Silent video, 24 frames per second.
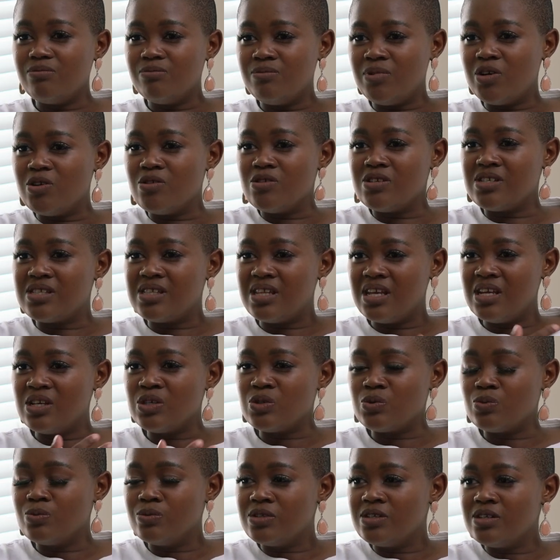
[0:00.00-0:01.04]
because
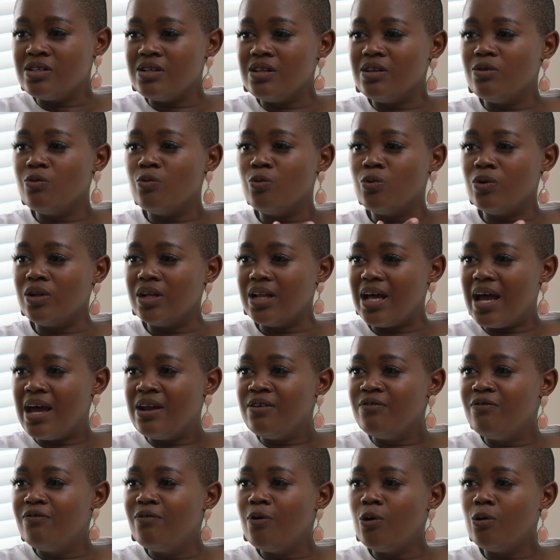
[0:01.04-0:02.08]
things will
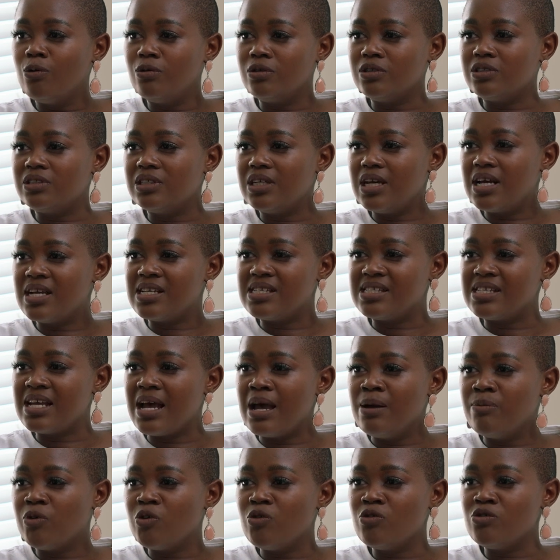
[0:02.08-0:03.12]
unfold as
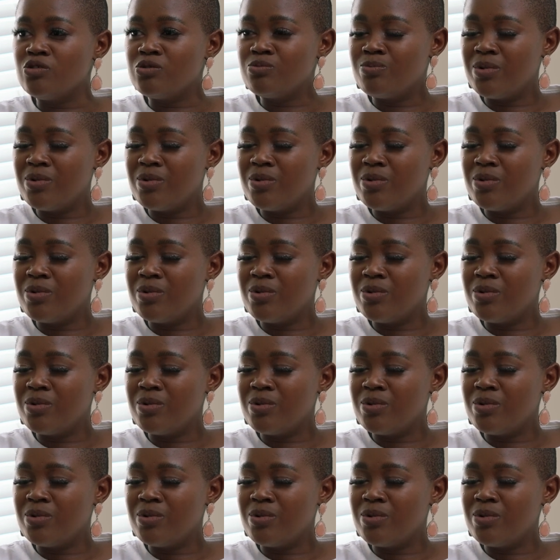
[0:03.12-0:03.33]
time goes,